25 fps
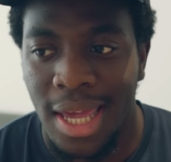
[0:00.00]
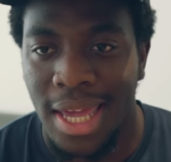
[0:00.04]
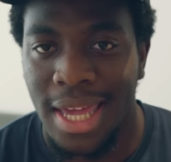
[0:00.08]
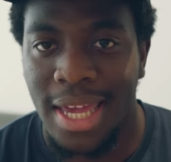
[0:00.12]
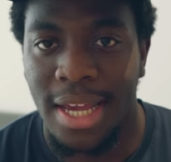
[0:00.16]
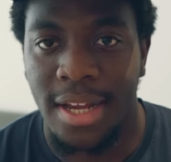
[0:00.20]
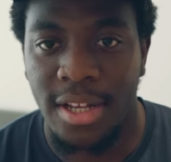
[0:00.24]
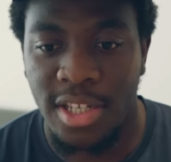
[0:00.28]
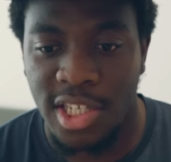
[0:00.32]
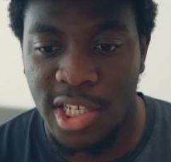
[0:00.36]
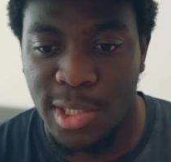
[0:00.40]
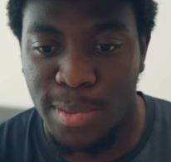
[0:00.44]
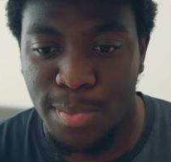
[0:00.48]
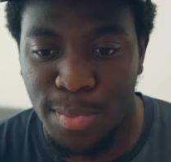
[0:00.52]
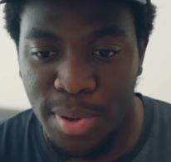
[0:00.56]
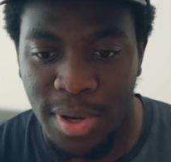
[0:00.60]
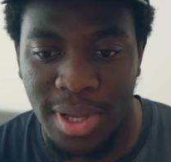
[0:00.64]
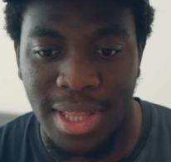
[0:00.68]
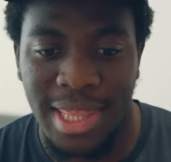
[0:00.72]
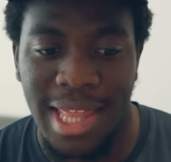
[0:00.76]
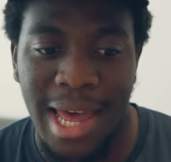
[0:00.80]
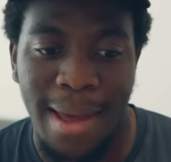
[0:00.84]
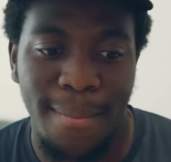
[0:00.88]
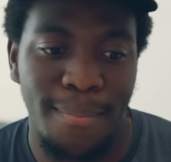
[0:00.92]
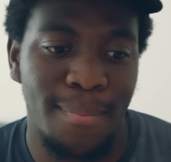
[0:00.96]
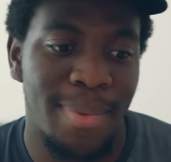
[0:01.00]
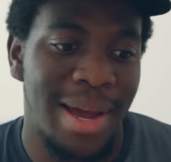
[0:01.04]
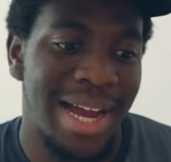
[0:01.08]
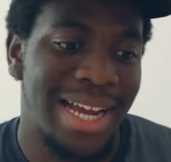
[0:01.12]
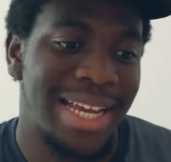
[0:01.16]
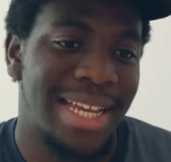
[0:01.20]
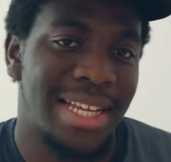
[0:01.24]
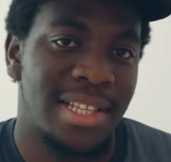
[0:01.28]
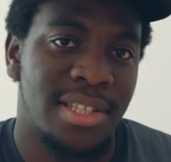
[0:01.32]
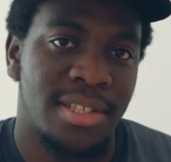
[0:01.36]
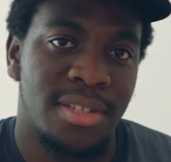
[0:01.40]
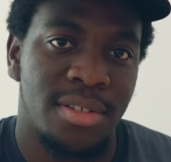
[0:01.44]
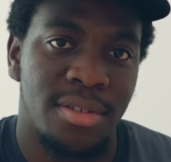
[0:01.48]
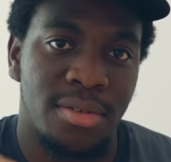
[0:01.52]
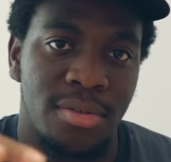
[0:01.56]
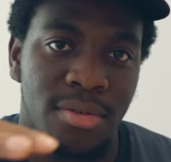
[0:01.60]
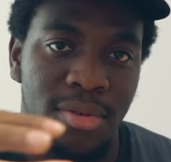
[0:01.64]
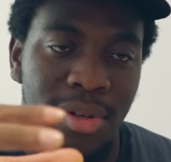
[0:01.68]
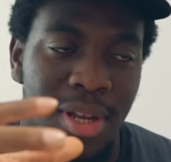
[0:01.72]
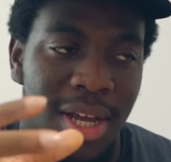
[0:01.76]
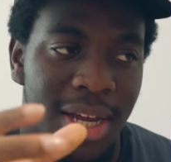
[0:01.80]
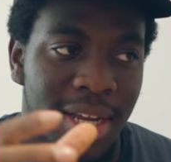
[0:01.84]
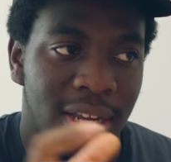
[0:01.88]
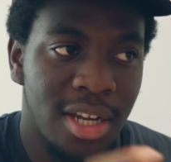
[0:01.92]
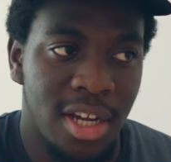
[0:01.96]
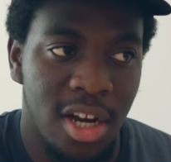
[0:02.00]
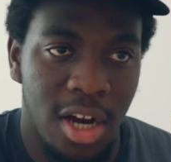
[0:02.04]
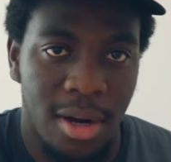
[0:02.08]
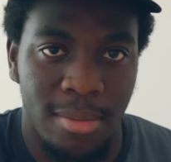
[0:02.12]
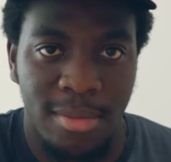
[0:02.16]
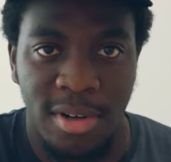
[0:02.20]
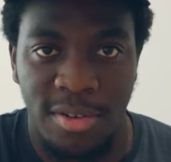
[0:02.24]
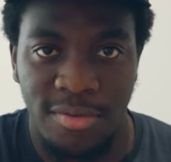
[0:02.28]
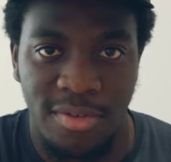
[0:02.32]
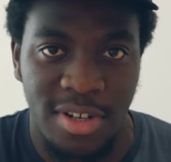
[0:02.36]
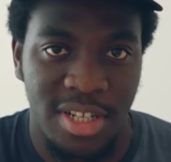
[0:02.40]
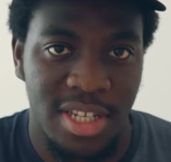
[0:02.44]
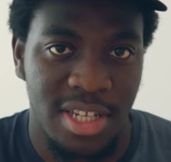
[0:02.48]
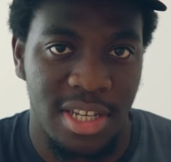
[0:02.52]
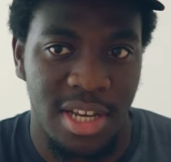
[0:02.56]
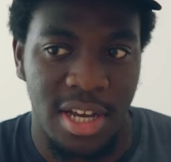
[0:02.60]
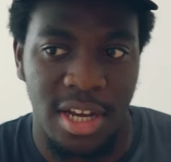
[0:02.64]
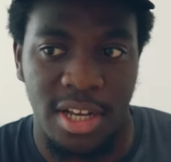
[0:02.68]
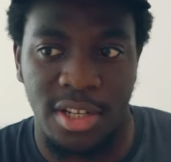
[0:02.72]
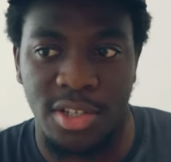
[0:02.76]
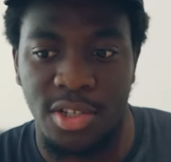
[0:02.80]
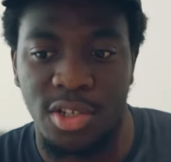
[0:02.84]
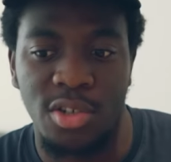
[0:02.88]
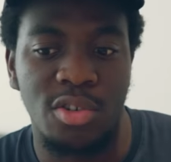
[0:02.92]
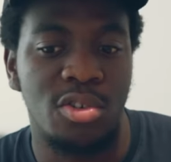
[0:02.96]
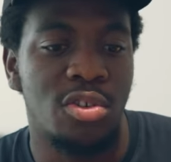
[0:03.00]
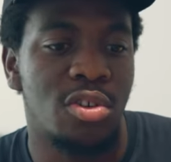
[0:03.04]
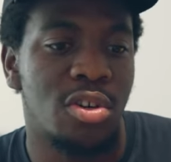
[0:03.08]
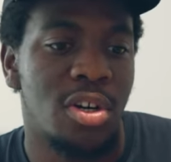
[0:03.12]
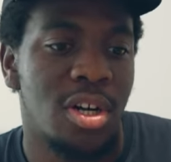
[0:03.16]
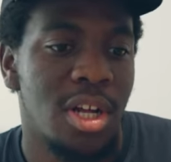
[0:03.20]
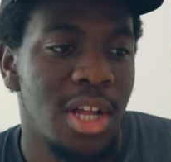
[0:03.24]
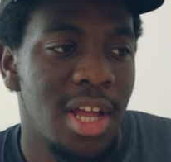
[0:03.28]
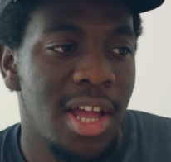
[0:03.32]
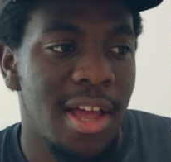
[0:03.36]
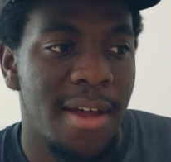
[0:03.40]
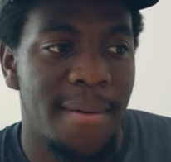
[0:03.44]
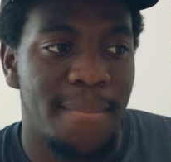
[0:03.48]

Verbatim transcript: he could just put that back into like garment research or